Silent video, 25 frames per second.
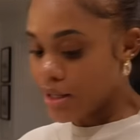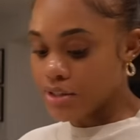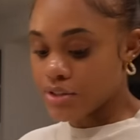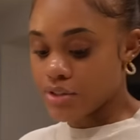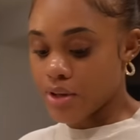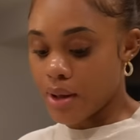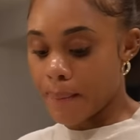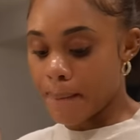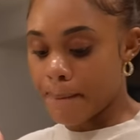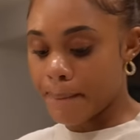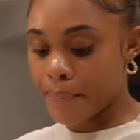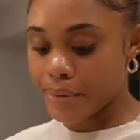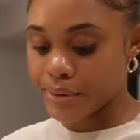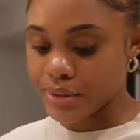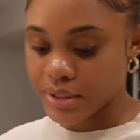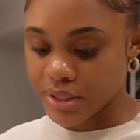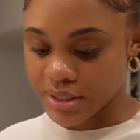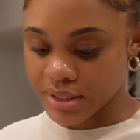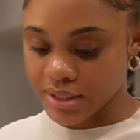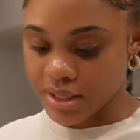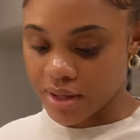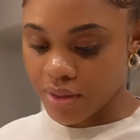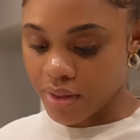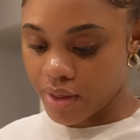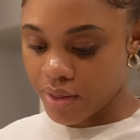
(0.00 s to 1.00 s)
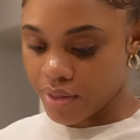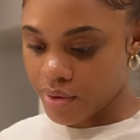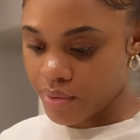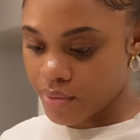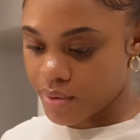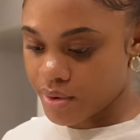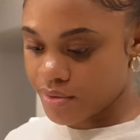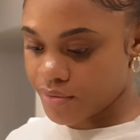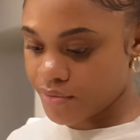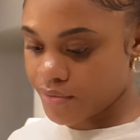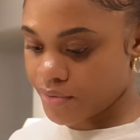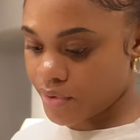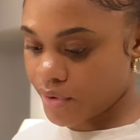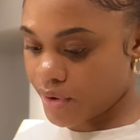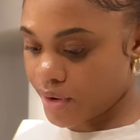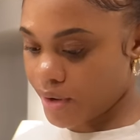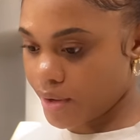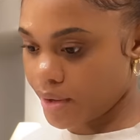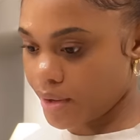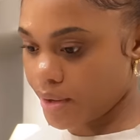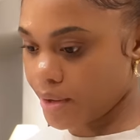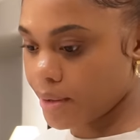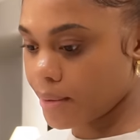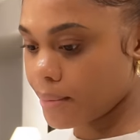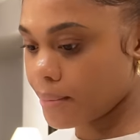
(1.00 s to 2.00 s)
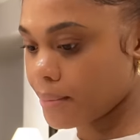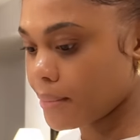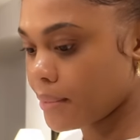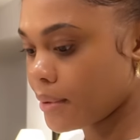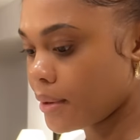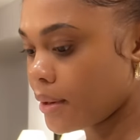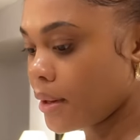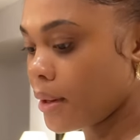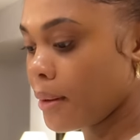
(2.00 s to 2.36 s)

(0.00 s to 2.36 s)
so i purchased another one for him